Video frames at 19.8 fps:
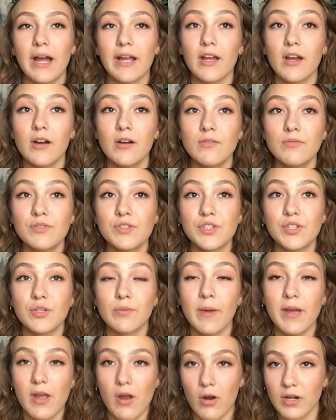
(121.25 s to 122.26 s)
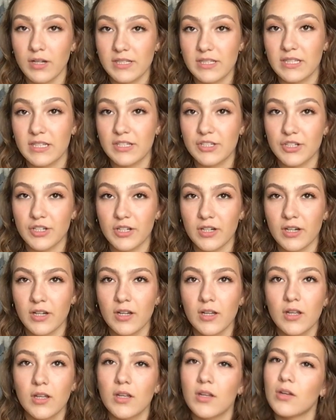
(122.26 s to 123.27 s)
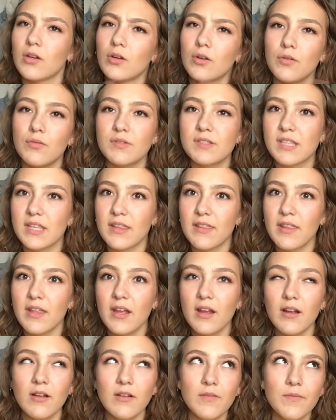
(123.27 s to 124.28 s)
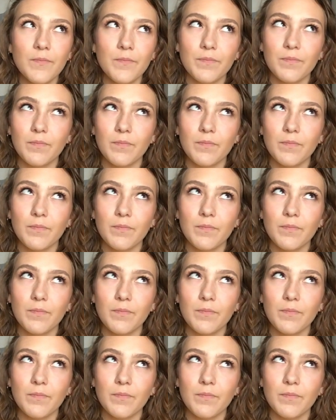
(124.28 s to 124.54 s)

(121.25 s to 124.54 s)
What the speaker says: I go to my art teacher, who's in there.